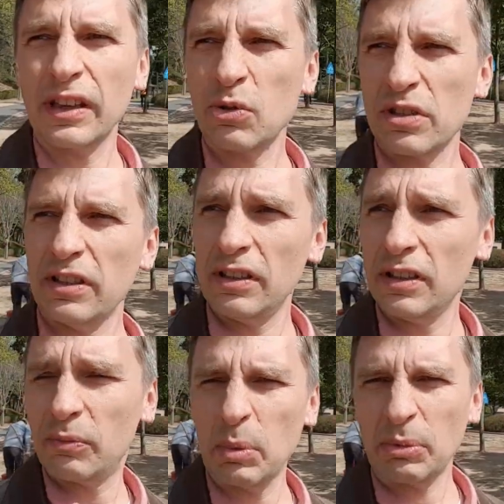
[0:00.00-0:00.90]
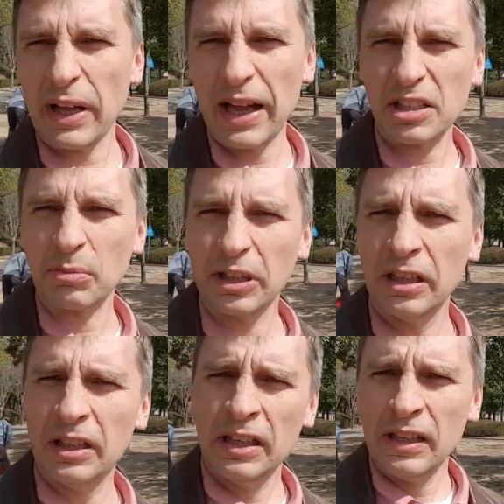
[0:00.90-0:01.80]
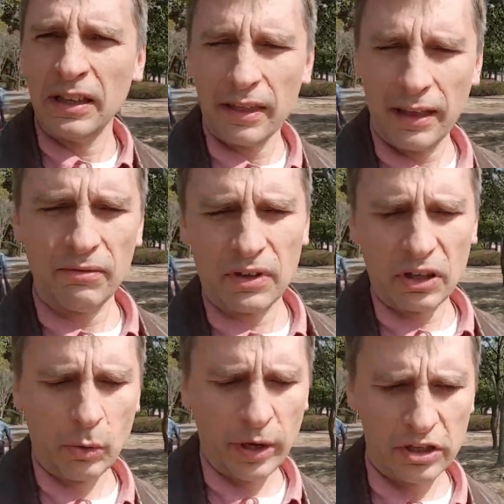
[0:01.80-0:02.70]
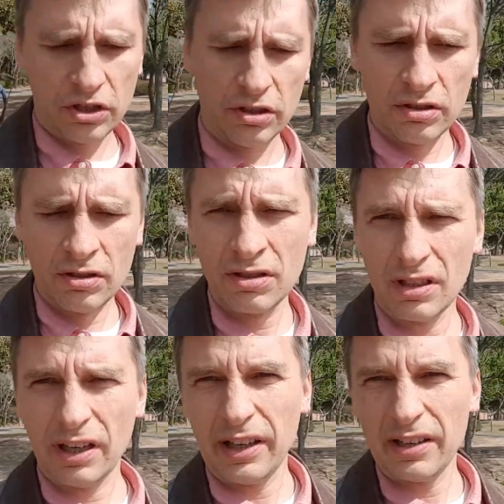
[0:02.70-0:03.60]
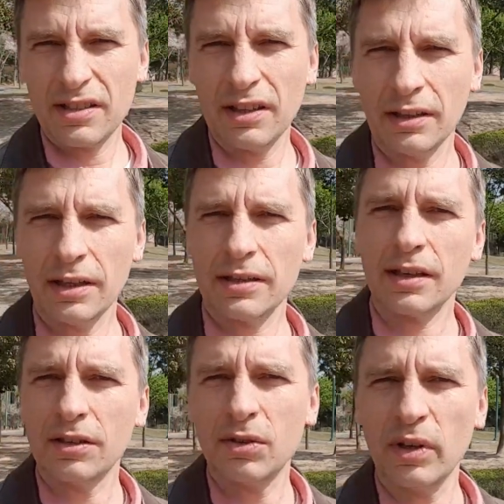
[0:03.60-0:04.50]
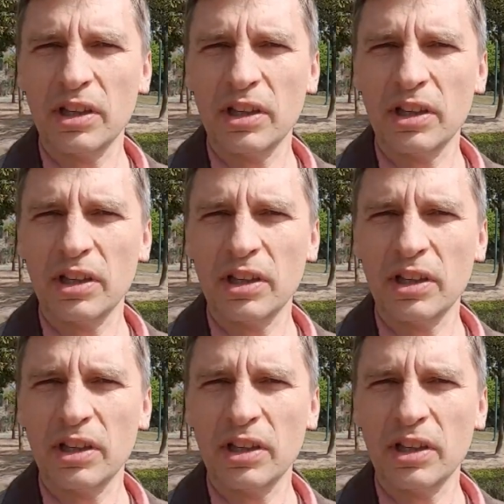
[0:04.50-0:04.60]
I usually, if people ask me that very question, I say yes, I do.